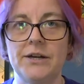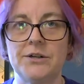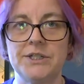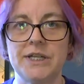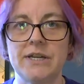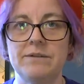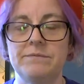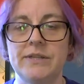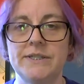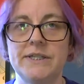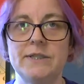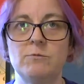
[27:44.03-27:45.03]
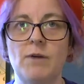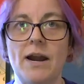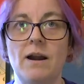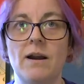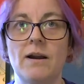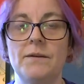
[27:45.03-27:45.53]
energy. This is
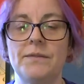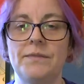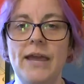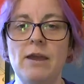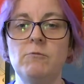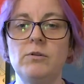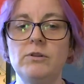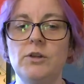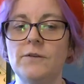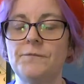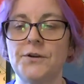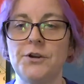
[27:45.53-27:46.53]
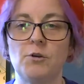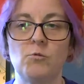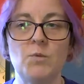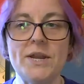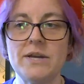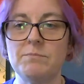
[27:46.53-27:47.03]
where they will look for your
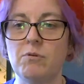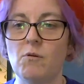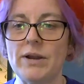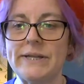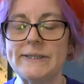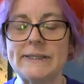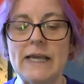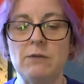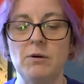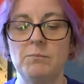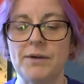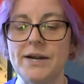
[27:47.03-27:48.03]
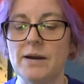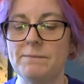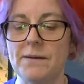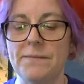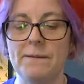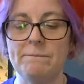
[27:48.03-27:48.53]
weak points. They will bring
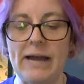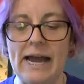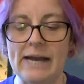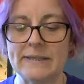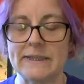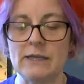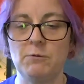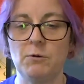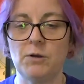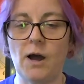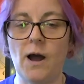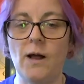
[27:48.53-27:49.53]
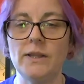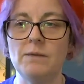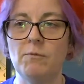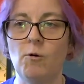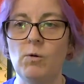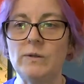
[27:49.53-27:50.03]
up the past. They will call
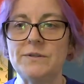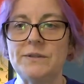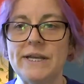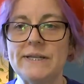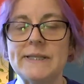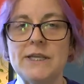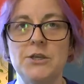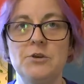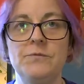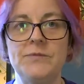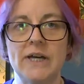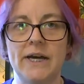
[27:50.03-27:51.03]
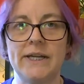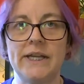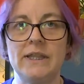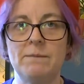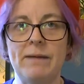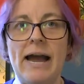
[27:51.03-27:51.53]
up old things that you've done
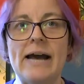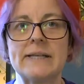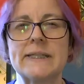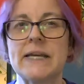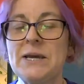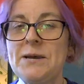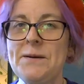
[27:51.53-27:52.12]
in the past.